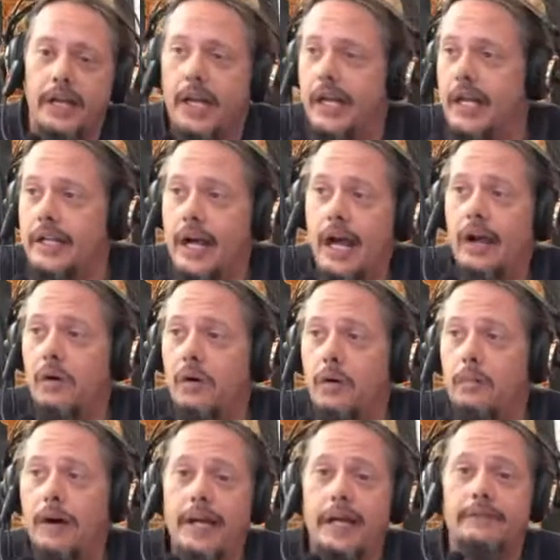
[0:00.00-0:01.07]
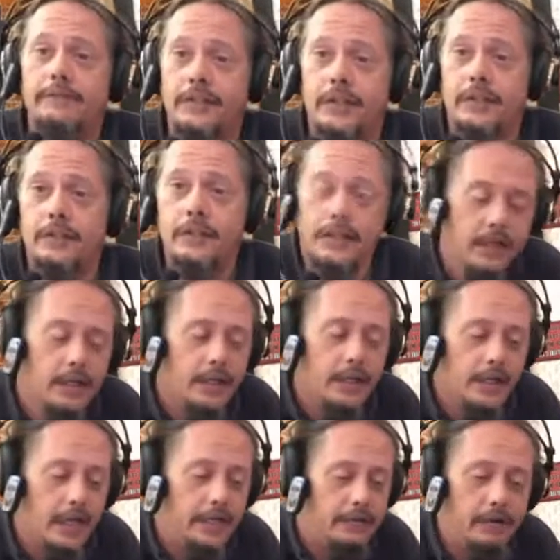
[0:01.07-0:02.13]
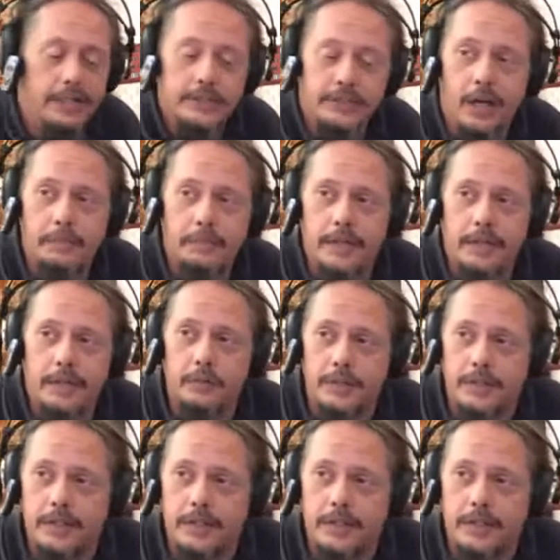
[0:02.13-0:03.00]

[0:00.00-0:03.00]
And I hope I have done a great job here with